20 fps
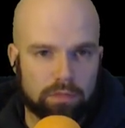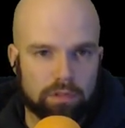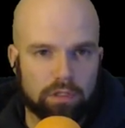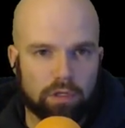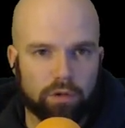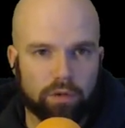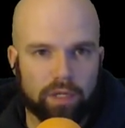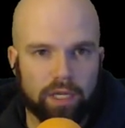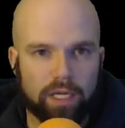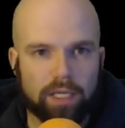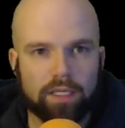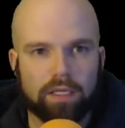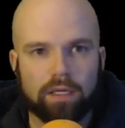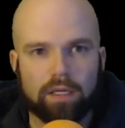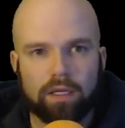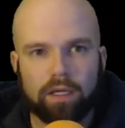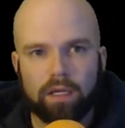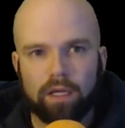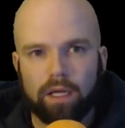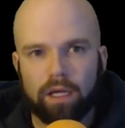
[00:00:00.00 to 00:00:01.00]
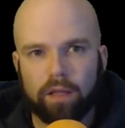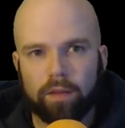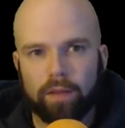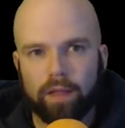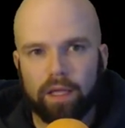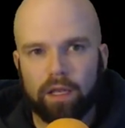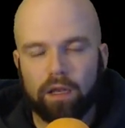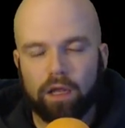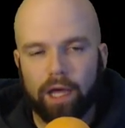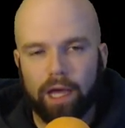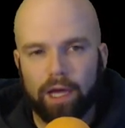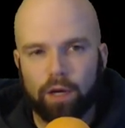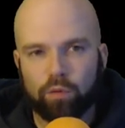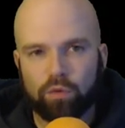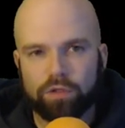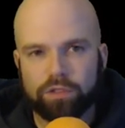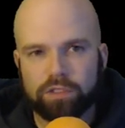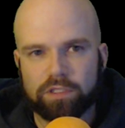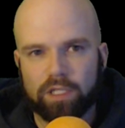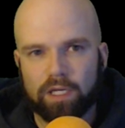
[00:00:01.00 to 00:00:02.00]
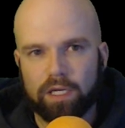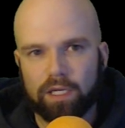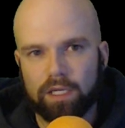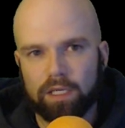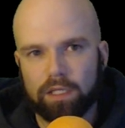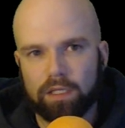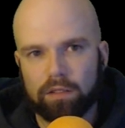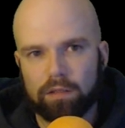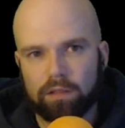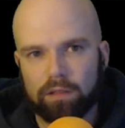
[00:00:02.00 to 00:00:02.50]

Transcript: okay, and then I will say